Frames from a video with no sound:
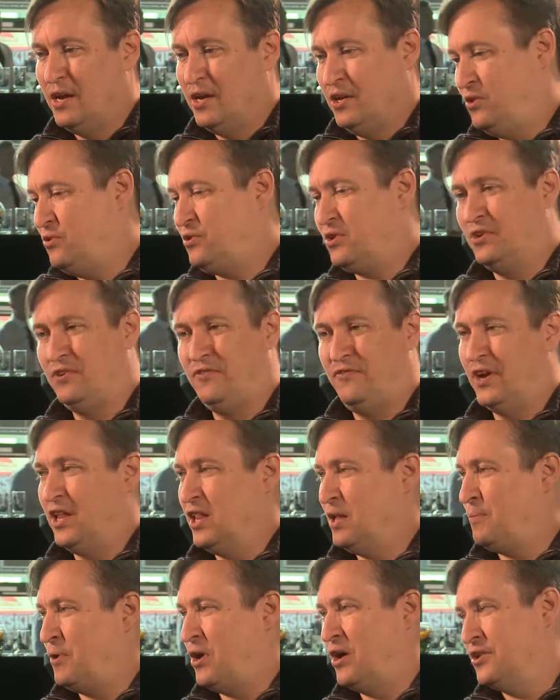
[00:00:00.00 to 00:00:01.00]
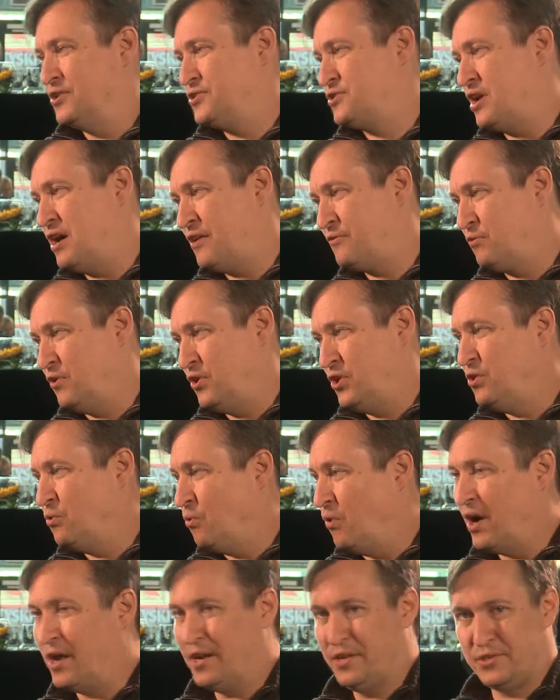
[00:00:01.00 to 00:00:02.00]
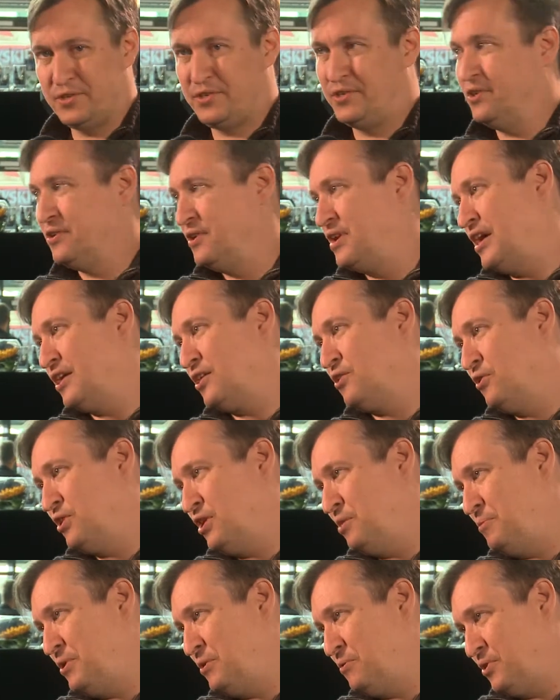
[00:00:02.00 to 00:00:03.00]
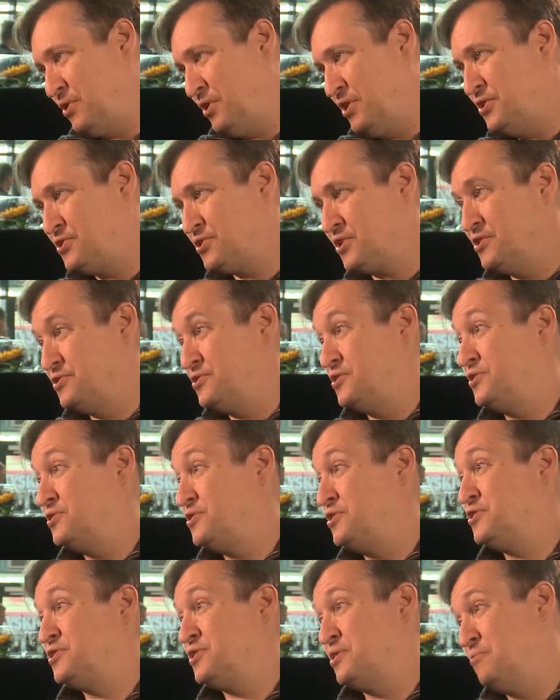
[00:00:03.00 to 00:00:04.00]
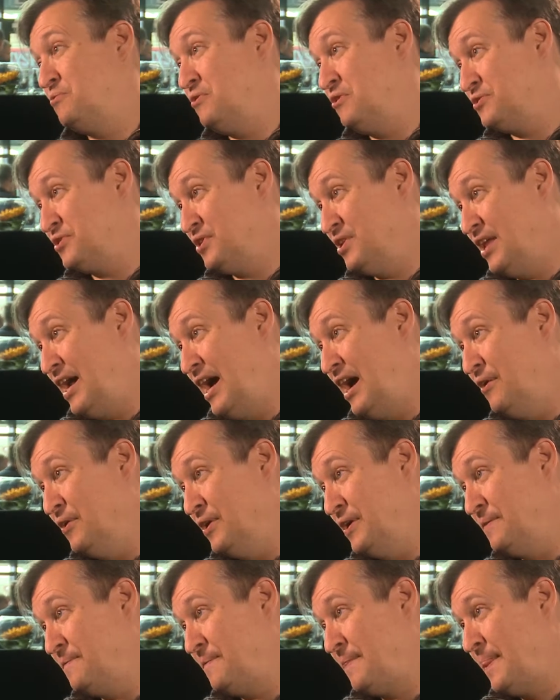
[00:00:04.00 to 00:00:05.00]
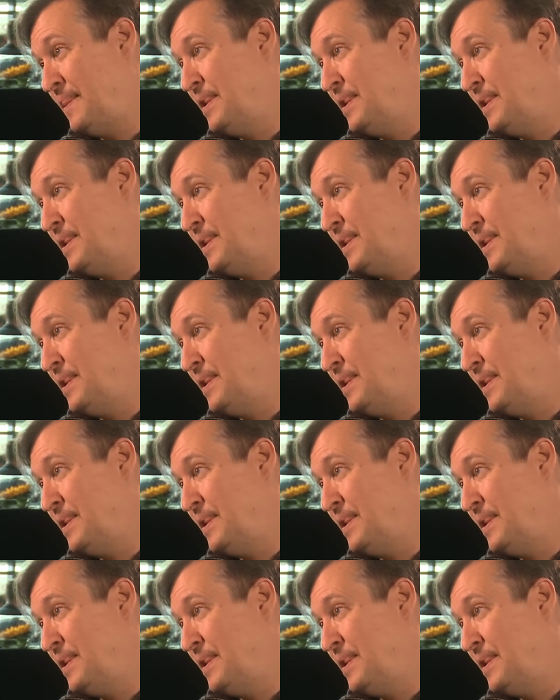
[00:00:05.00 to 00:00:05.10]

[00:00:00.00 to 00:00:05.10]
you can develop all the software you want, it's still not going to be released because the system won't allow it.